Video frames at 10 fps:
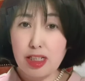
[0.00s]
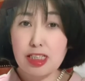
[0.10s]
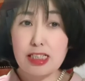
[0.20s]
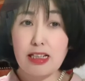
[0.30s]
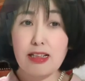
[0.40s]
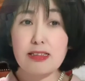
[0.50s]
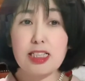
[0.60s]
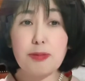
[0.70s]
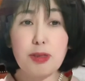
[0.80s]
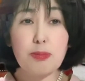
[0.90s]
that,
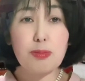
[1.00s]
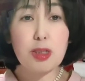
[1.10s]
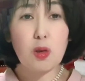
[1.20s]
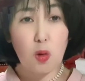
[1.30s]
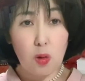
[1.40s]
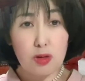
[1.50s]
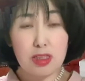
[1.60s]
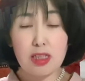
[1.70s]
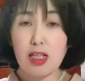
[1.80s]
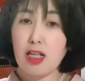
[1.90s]
because
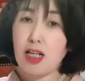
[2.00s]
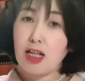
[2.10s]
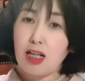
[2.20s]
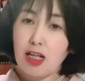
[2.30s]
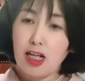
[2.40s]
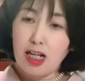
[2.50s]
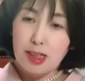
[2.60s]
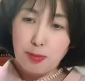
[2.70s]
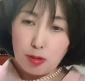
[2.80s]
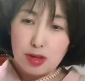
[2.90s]
I
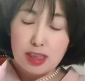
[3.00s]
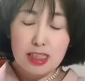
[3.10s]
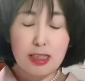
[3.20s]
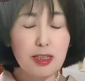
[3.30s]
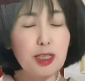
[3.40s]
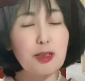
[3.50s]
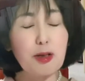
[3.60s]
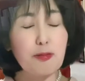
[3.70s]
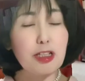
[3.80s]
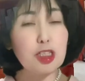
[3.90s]
posted a
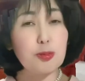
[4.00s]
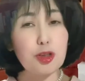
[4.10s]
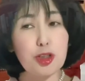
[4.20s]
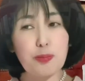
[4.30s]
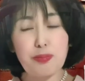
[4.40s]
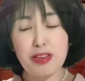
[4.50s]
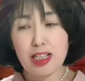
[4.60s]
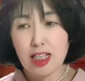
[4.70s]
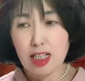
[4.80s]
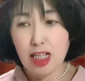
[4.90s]
Facebook,
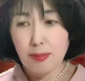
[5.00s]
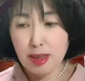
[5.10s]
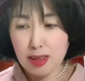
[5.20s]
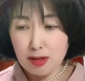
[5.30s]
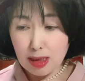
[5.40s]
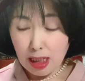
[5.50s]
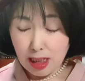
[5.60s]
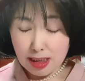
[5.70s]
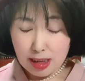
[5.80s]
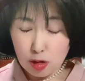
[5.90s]
as
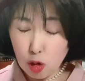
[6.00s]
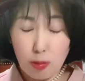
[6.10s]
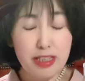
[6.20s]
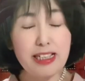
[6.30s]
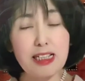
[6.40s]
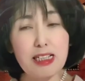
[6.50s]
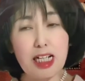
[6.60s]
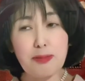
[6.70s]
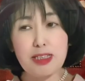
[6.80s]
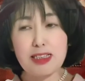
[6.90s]
normally,
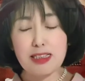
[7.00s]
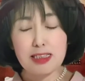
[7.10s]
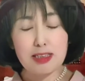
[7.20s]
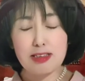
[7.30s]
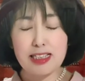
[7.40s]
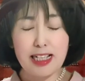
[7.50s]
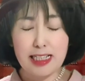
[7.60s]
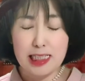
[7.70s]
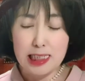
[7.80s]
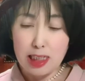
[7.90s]
today,
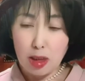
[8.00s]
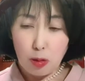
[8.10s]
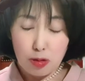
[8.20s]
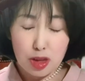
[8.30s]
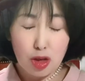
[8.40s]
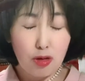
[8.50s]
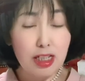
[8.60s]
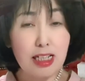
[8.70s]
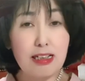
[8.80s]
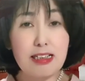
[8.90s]
also in
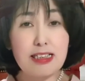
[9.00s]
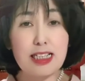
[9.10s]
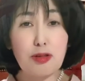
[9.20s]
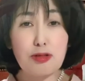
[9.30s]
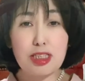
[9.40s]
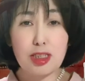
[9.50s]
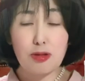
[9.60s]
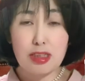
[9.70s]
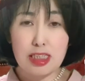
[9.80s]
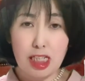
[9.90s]
English and also in
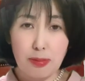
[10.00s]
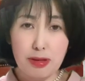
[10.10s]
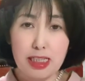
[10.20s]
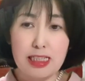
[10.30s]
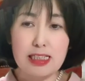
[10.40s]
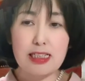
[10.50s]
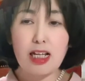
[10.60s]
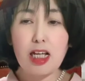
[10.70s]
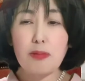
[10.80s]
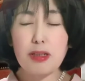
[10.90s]
Japanese,
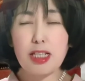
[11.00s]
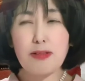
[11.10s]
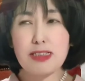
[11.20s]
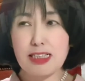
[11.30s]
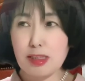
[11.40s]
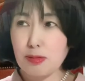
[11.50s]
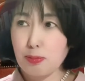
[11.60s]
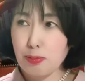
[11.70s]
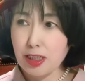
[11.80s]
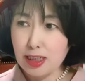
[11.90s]
but there was this
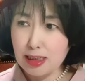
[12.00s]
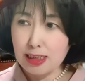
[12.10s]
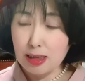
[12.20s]
person,